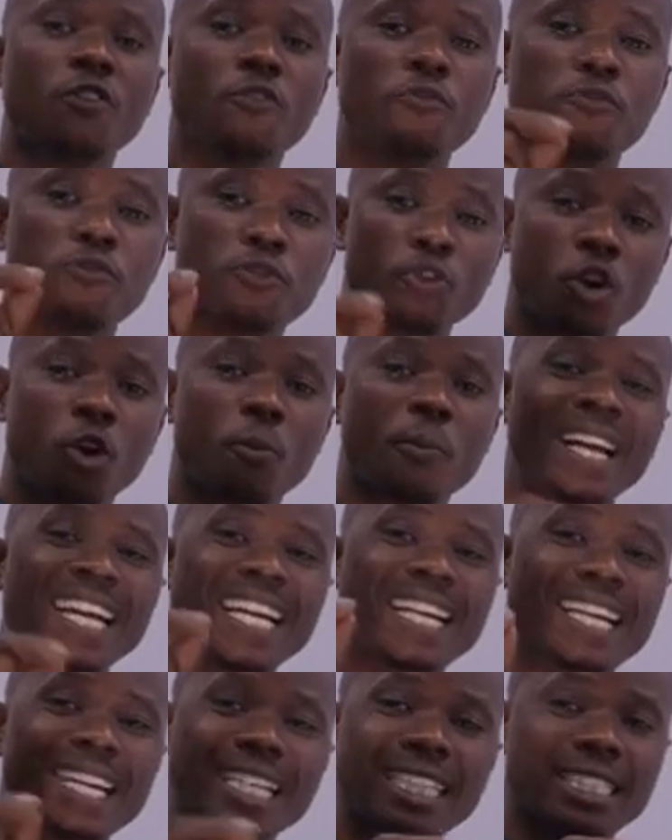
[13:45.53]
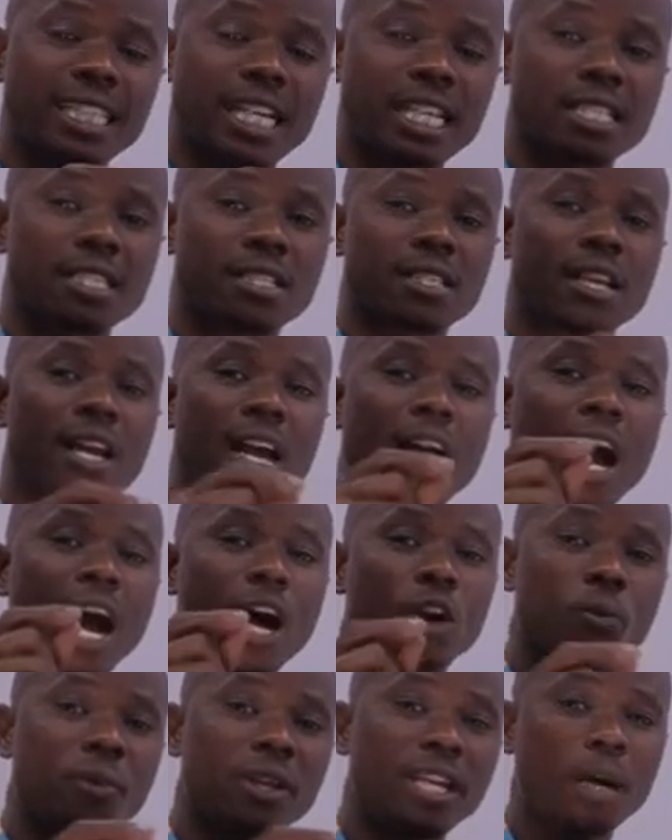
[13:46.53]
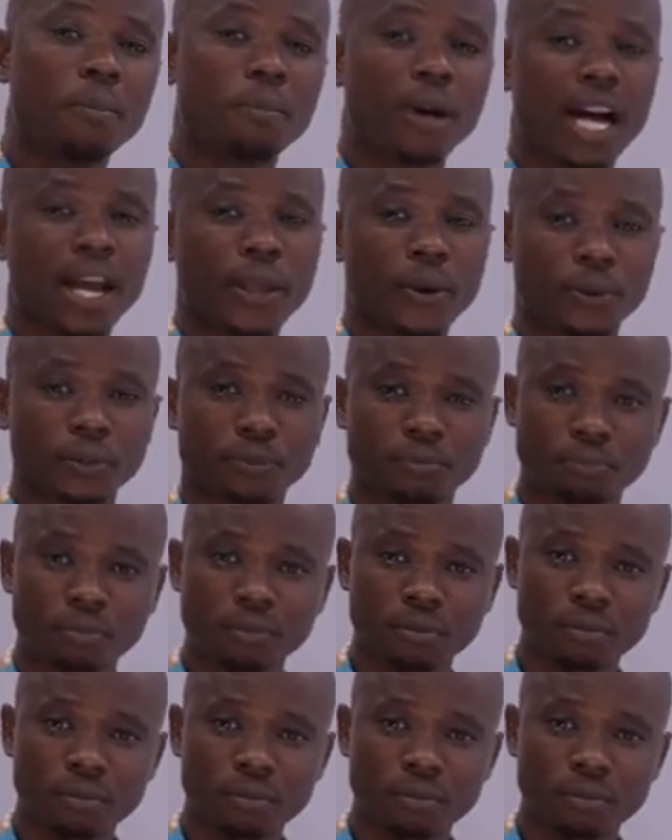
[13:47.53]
from a gaseous aluminum ion.